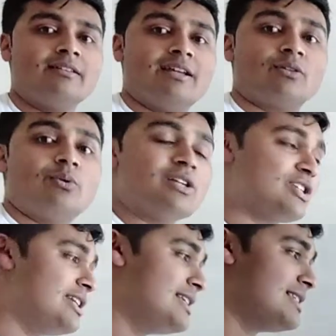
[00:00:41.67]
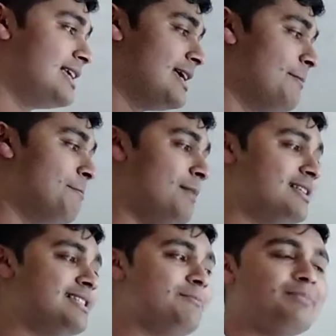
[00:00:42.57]
Now the question is,
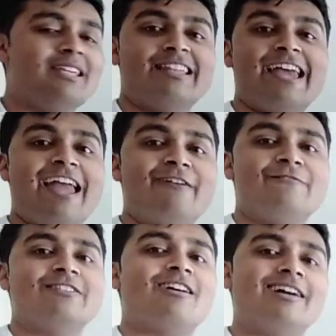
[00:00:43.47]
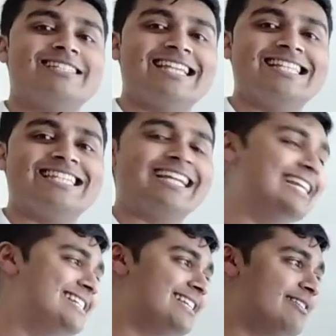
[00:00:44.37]
must it be that f is
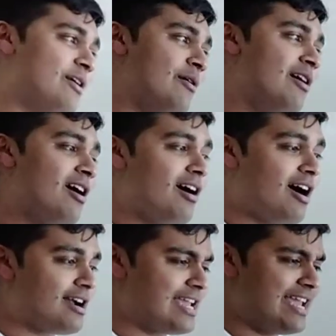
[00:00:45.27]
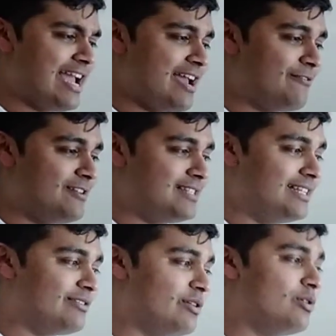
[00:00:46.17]
identically 0, i.e. f is
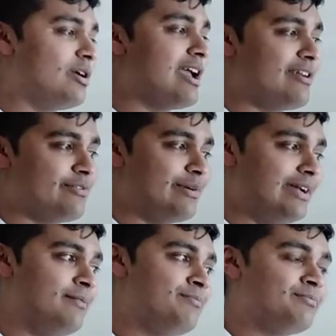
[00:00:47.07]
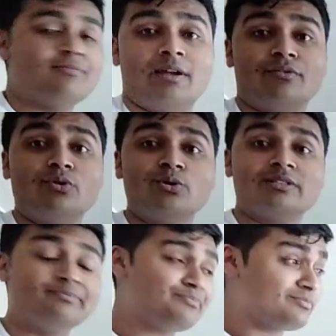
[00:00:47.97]
0 everywhere? Now of
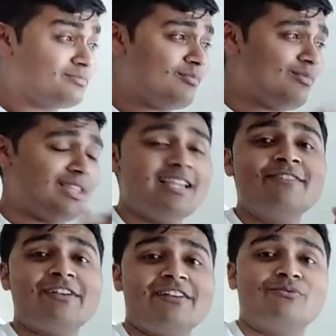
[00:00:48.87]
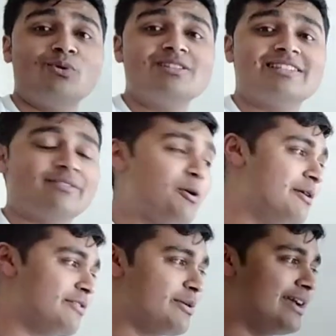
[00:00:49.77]
course, if f was 0
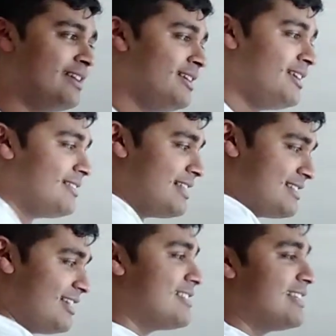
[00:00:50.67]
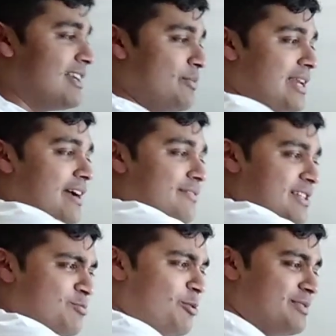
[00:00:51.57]
everywhere, then certainly we'd have
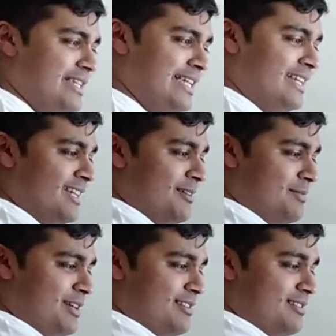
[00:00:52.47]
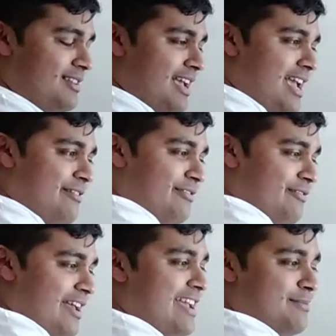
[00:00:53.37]
this property, because f
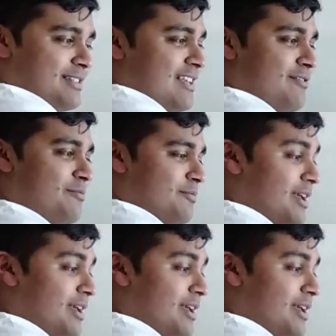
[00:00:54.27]
of A plus f of